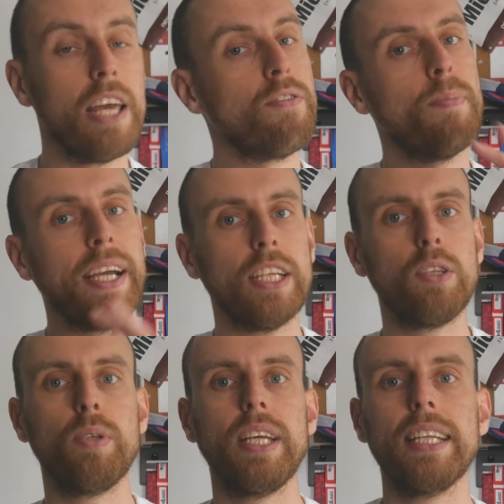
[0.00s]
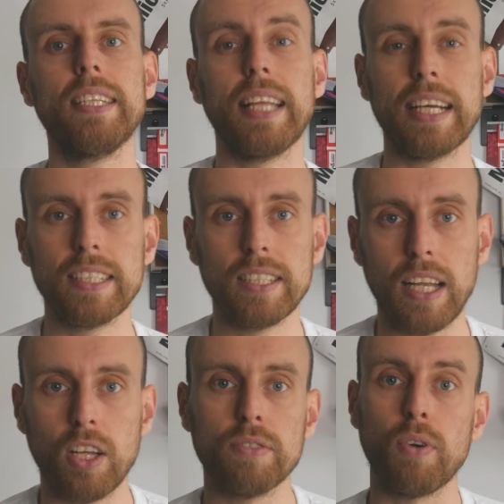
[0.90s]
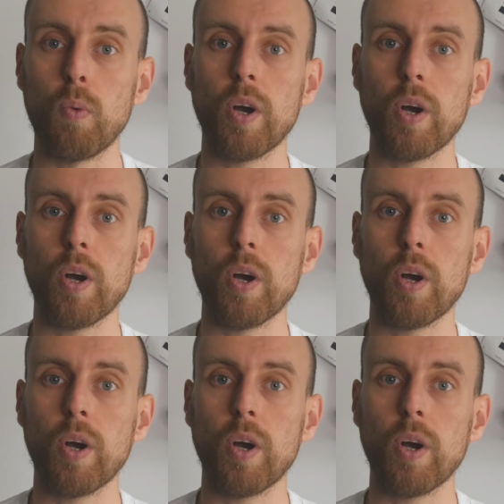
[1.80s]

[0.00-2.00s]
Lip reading: If you made it to the end, thanks a lot for